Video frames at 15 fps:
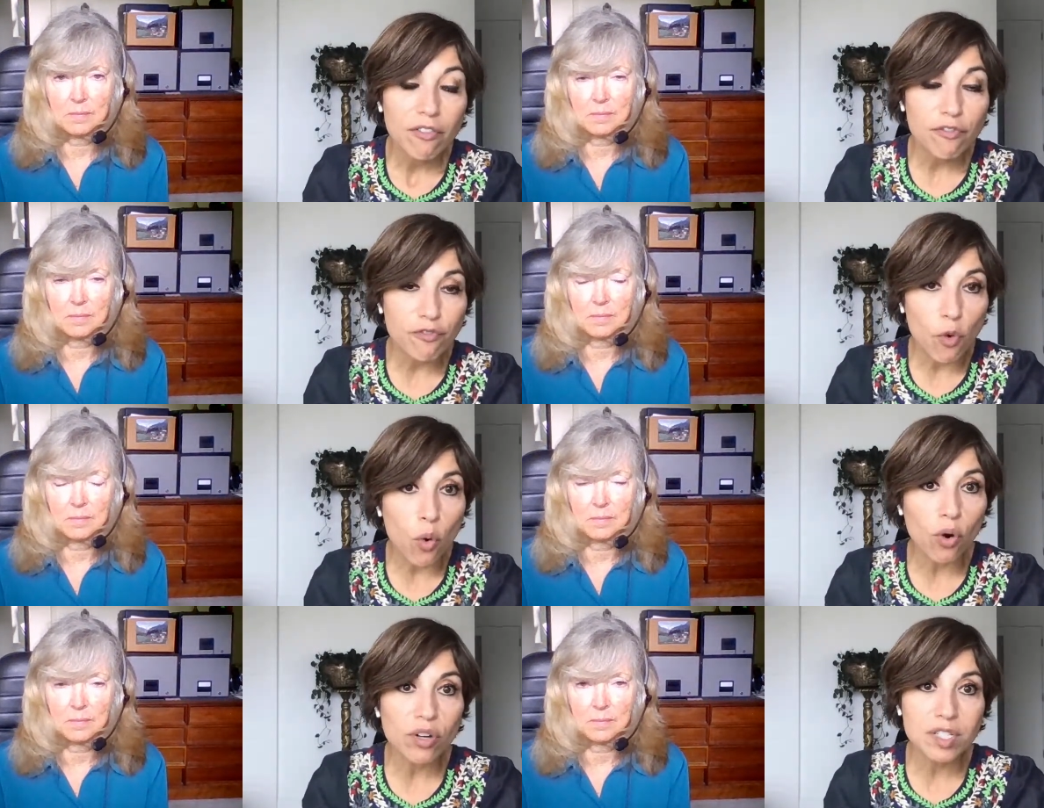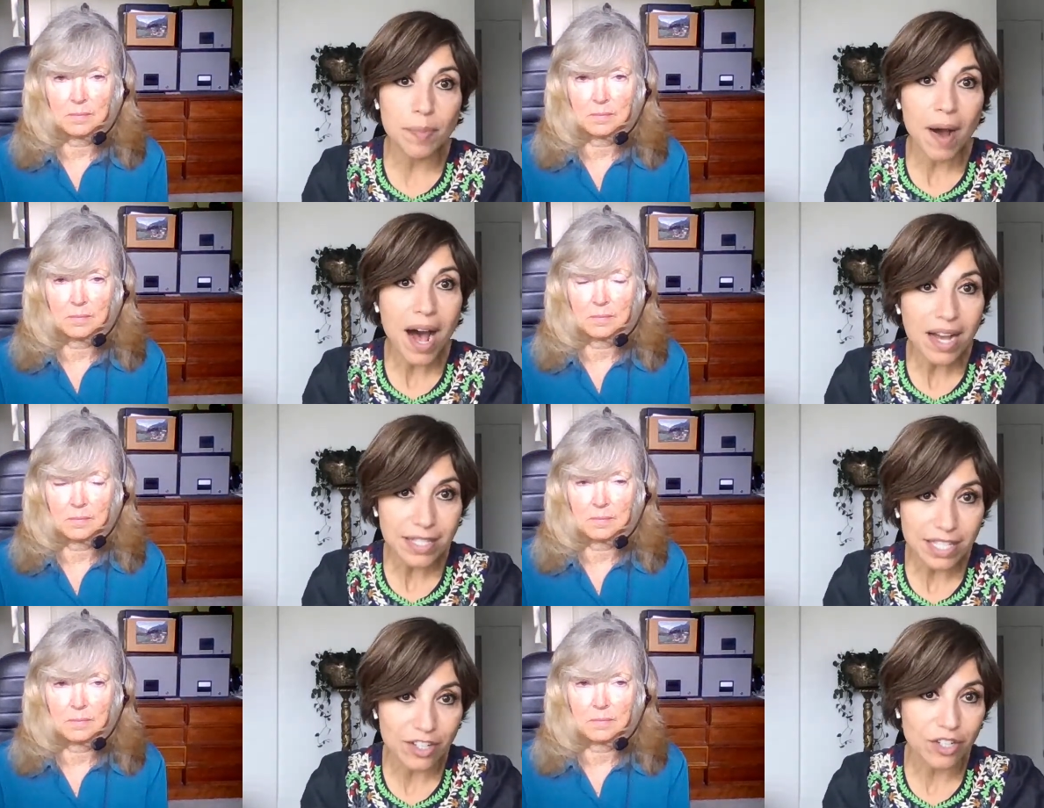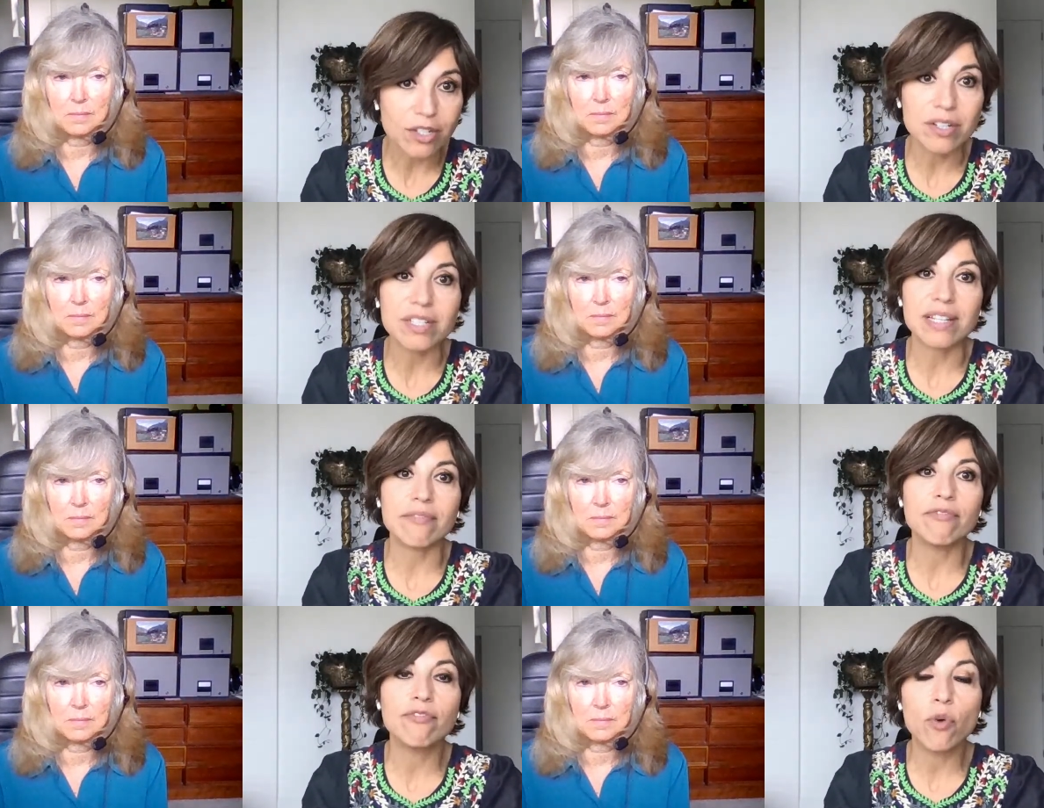Speaker 1: for depositors
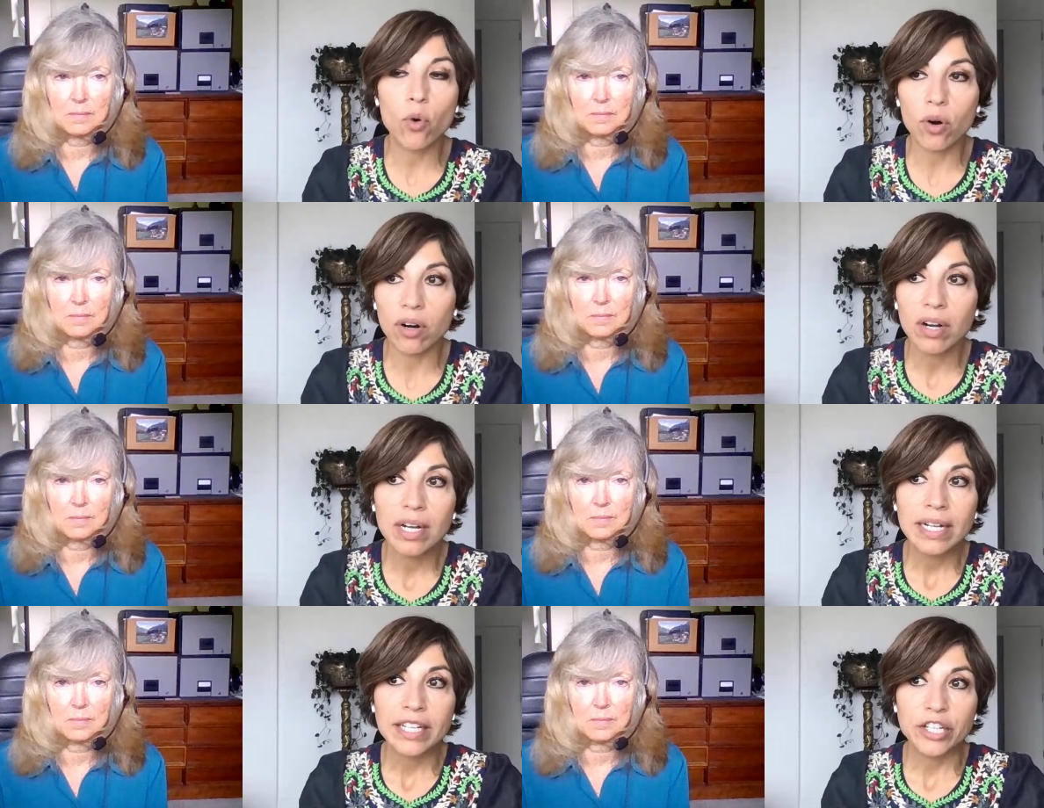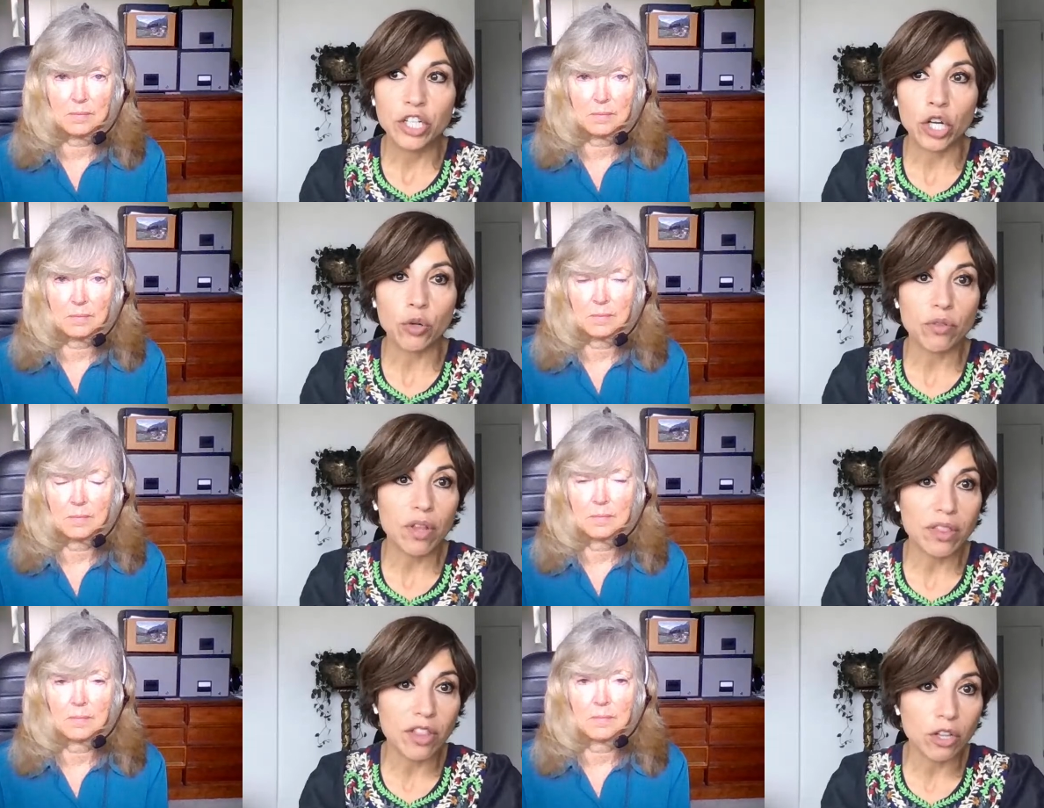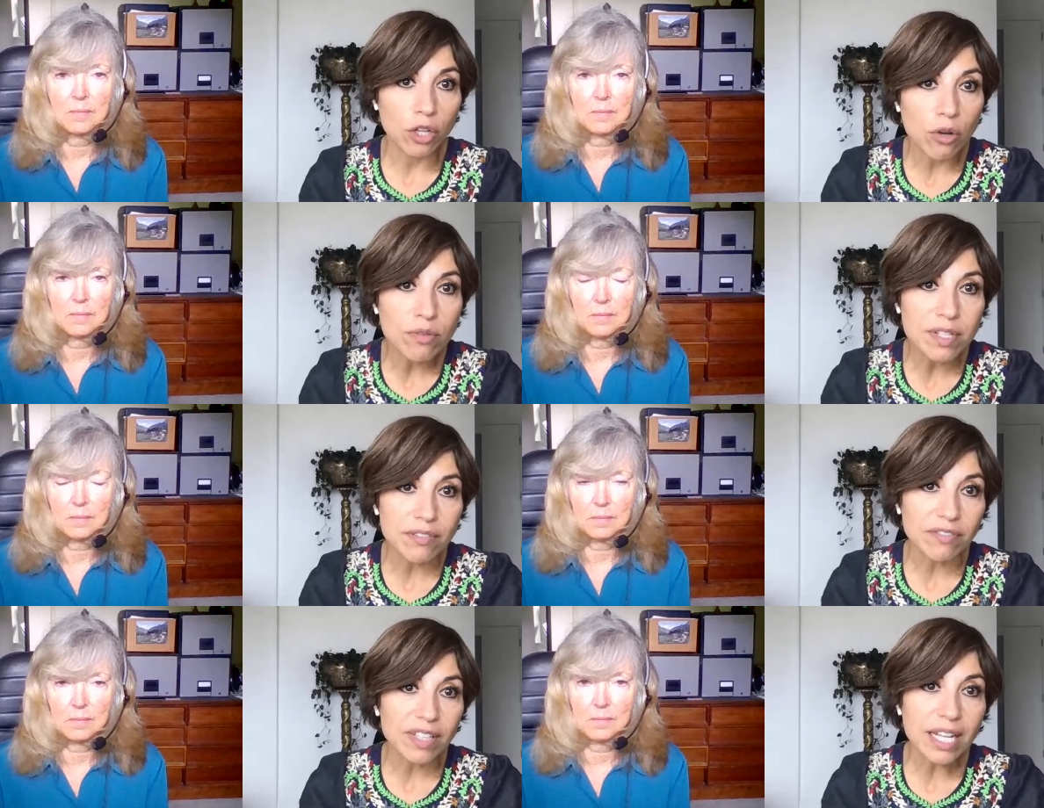and for you know the, the
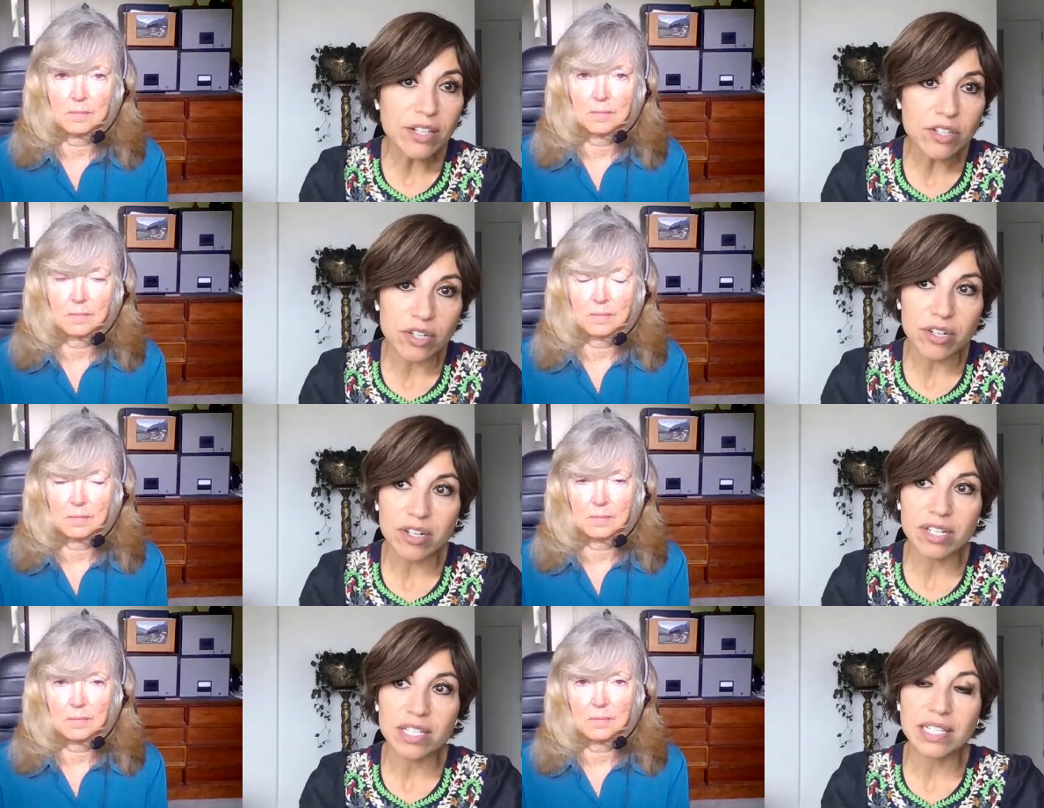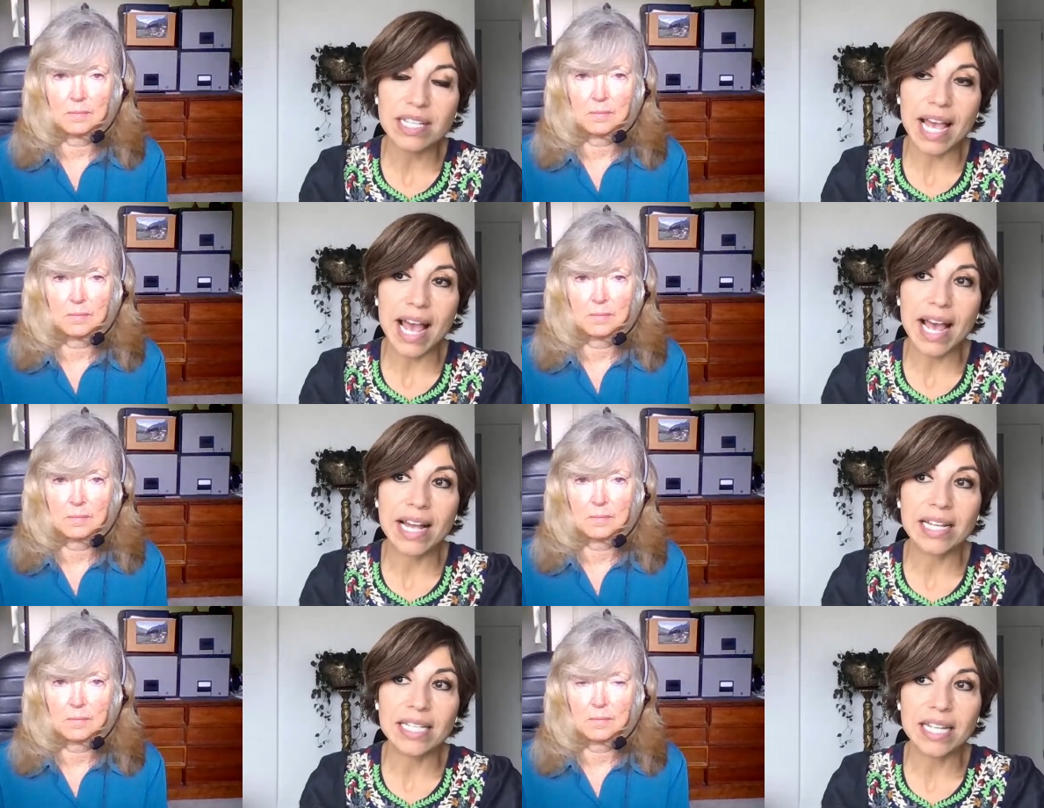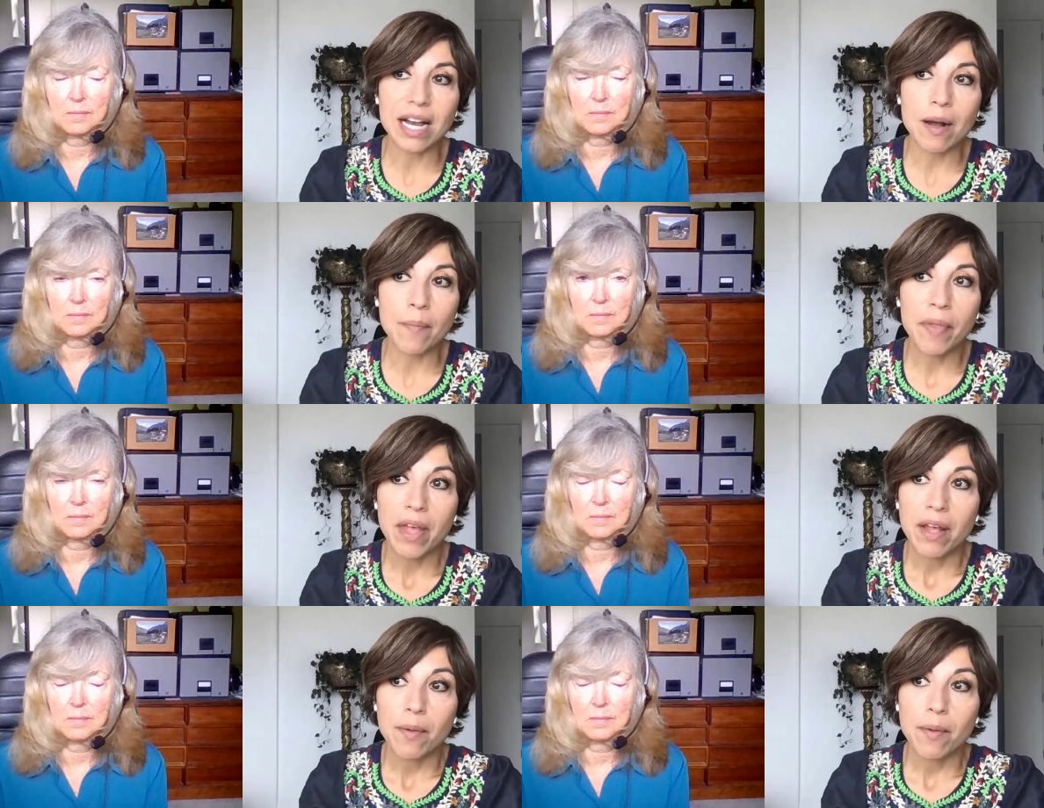loans of lenders and um,